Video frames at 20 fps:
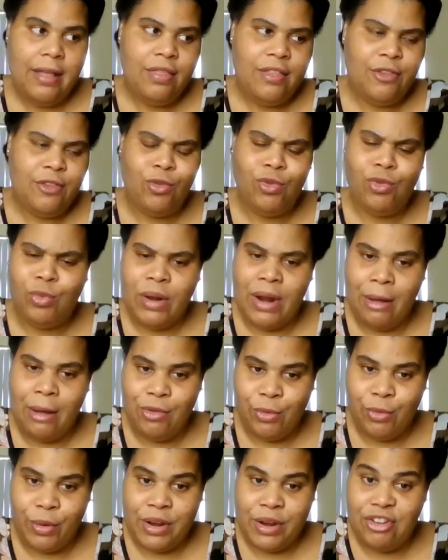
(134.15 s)
This was when I
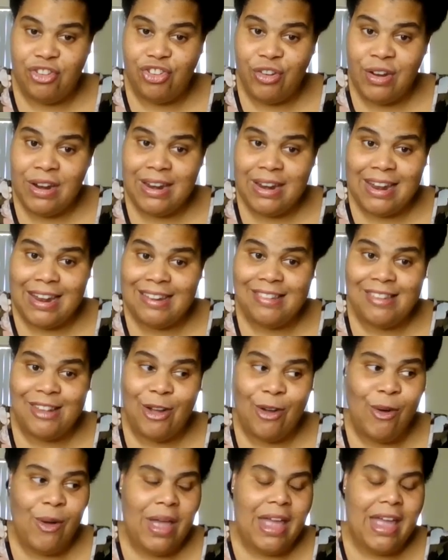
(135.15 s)
was working in Trenton, and
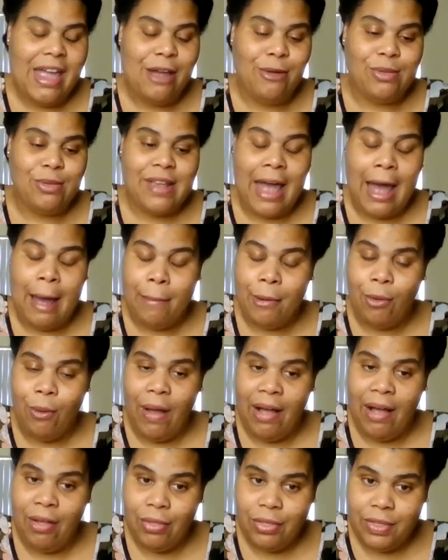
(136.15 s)
so it was Capital
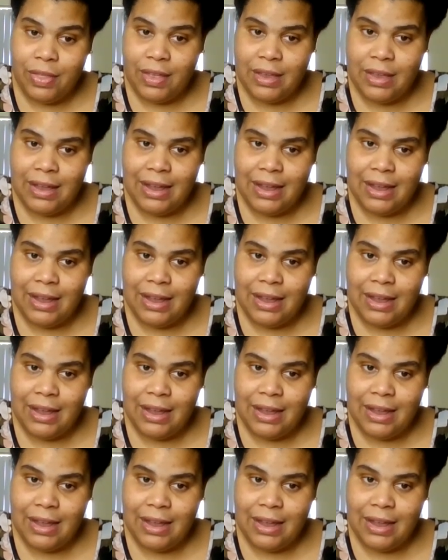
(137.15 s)
Health